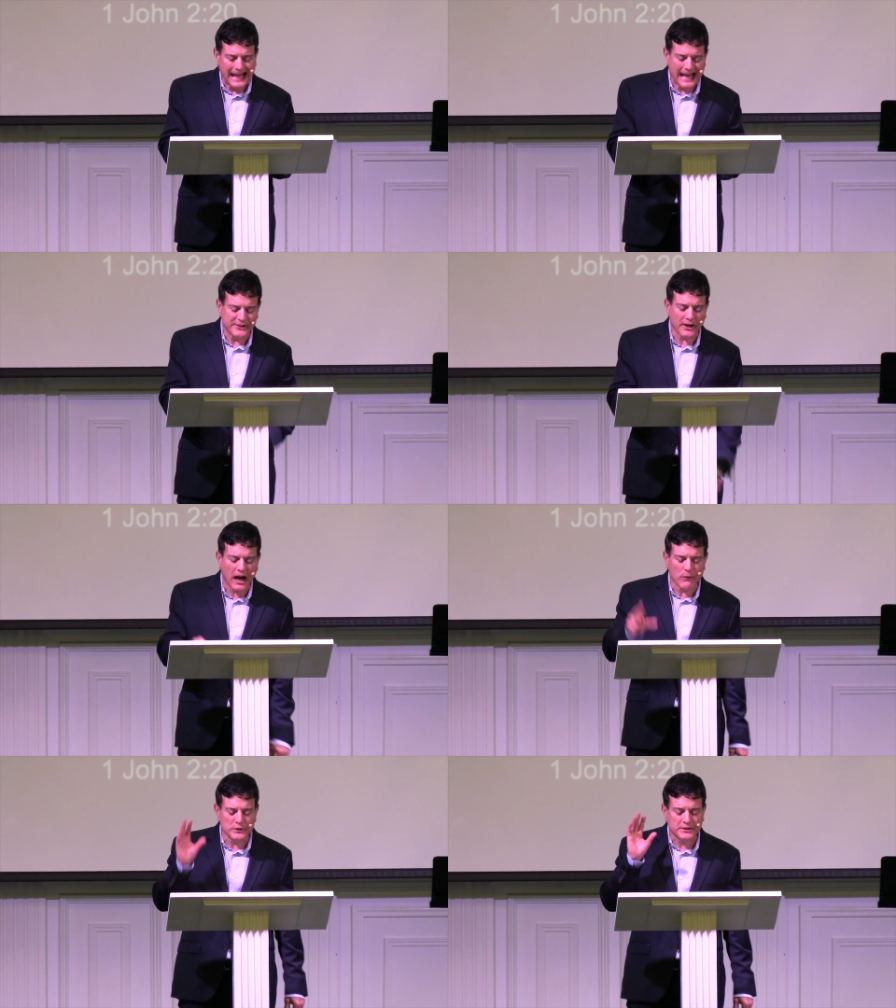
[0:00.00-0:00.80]
And
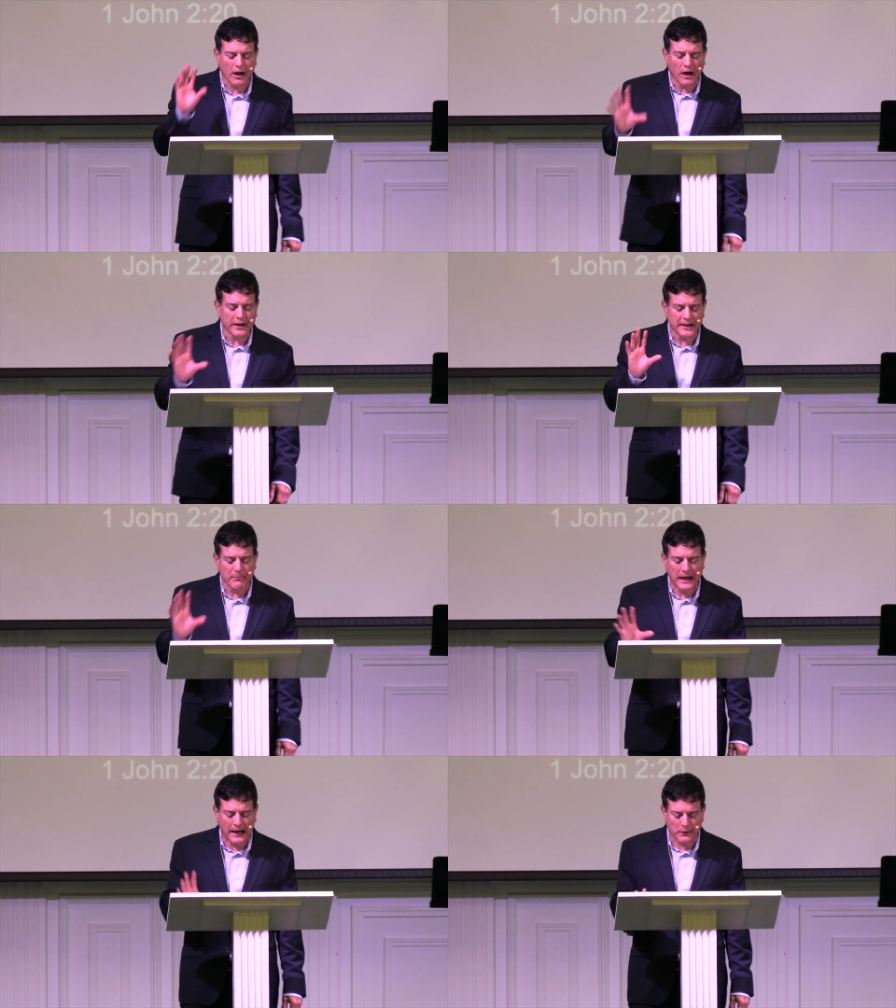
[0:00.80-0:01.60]
John was talking
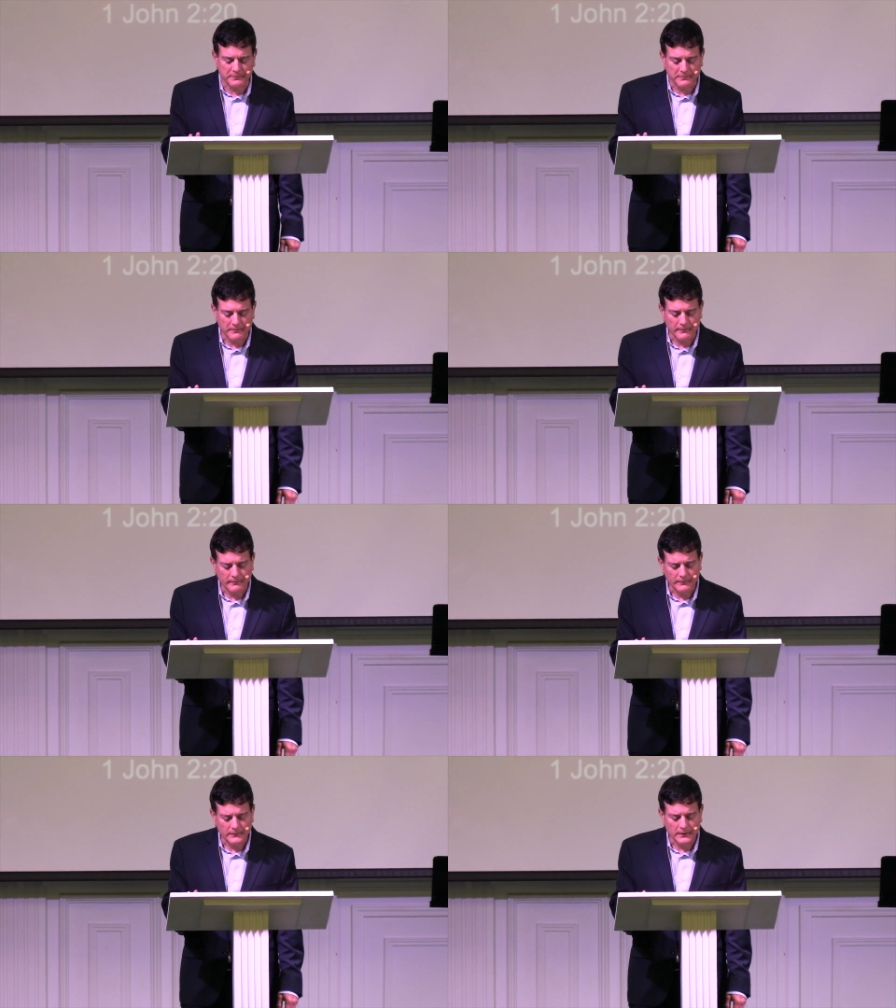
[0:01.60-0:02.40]
about
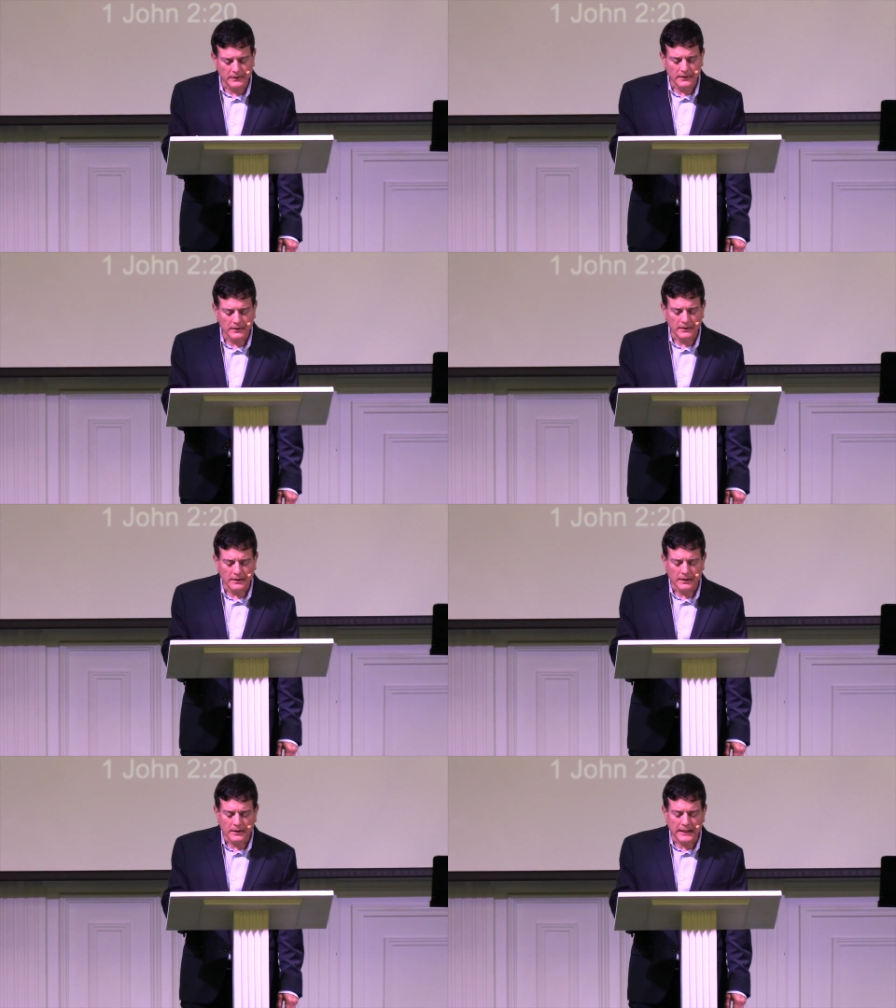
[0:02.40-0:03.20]

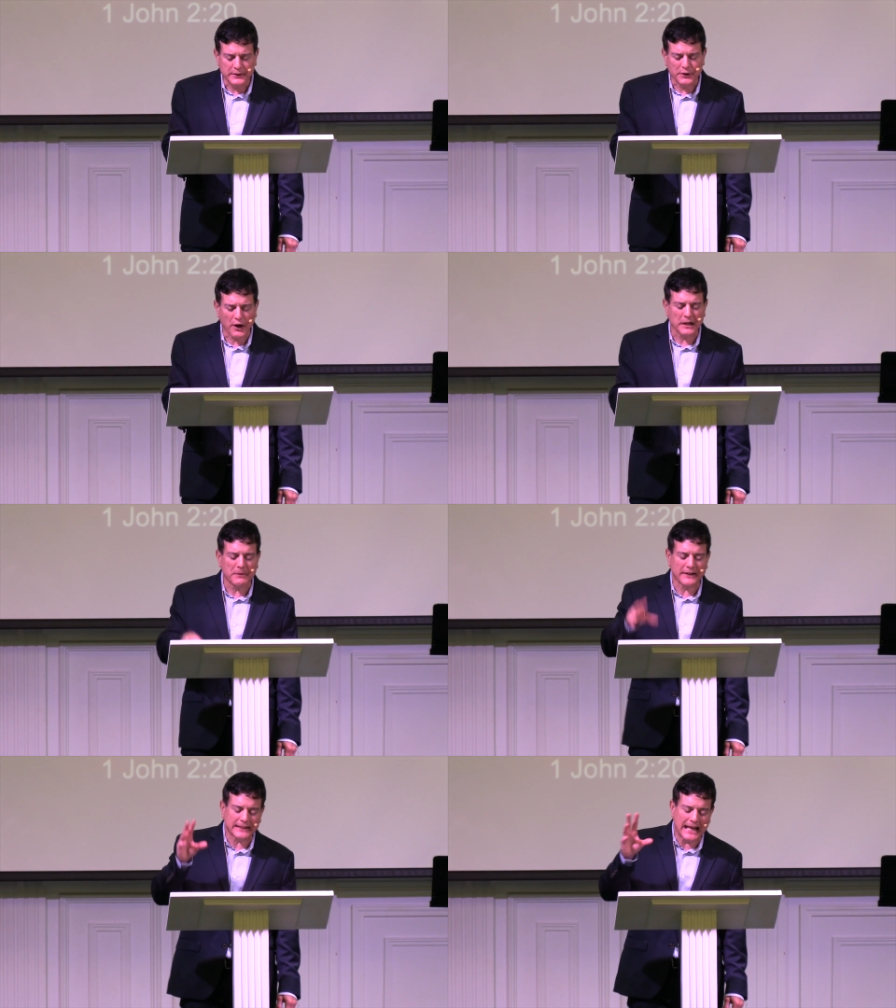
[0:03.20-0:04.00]

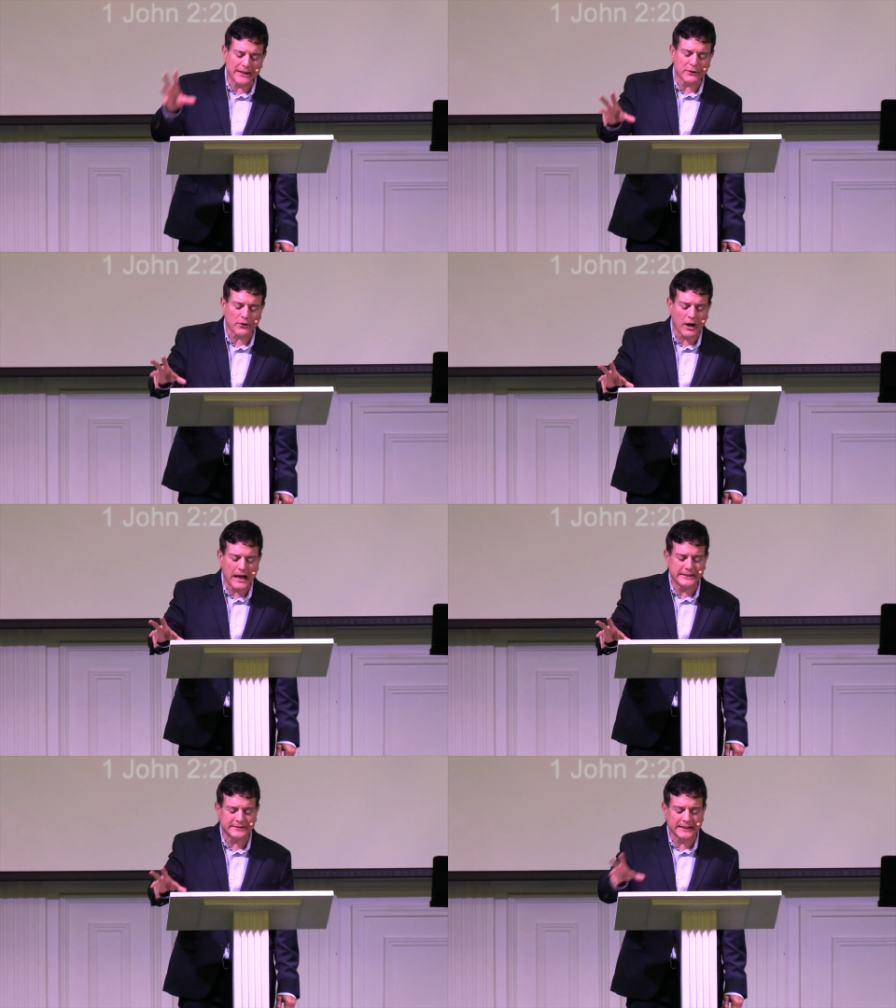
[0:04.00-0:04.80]
the
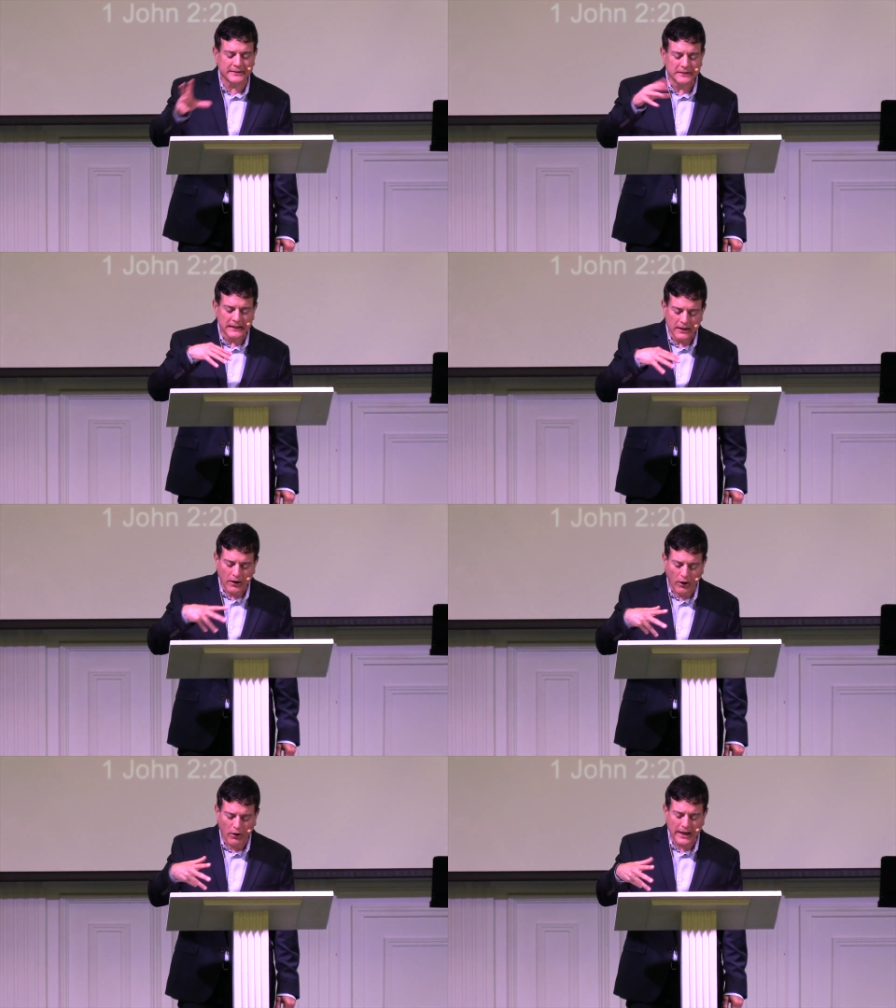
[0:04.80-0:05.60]
Antichrist and
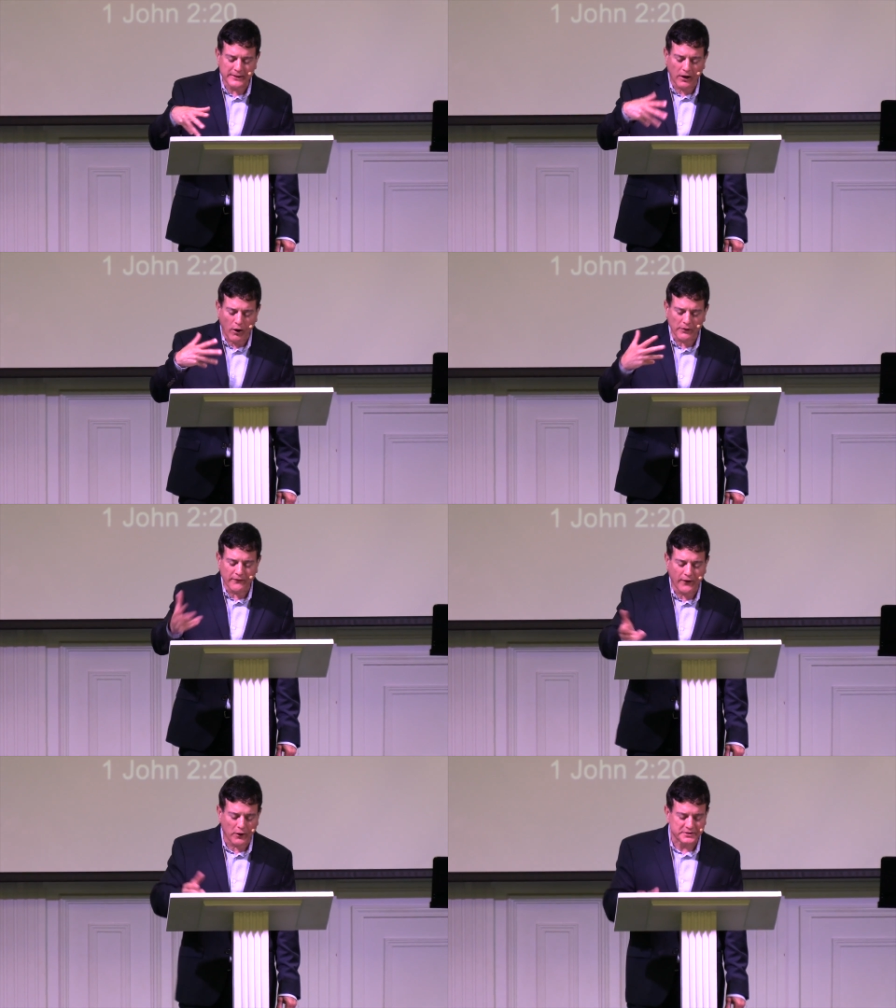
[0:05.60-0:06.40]
all the
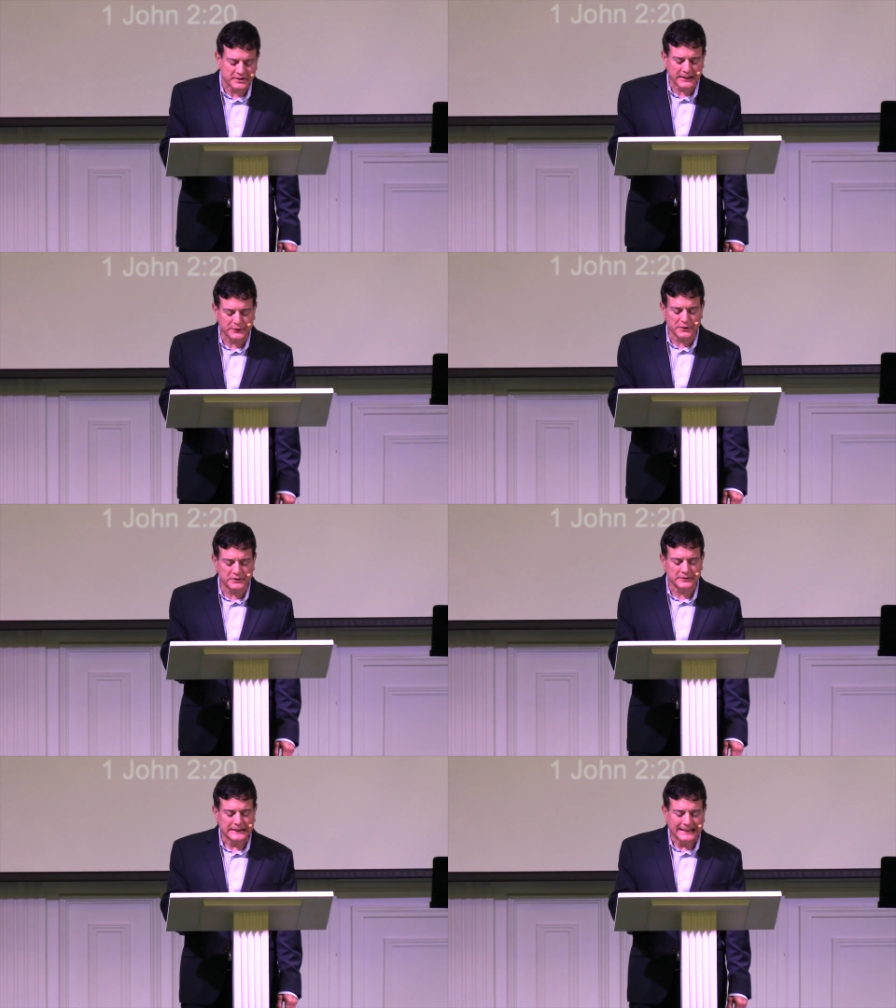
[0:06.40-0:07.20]
false
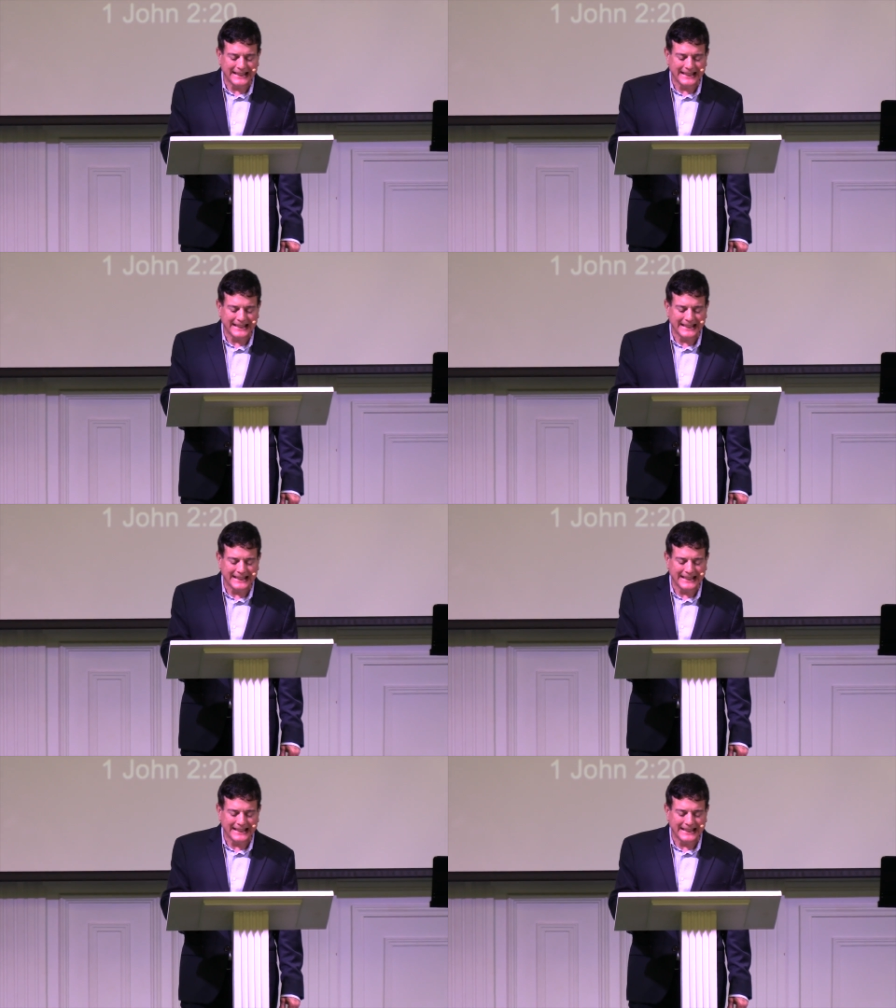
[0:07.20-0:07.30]
teachers.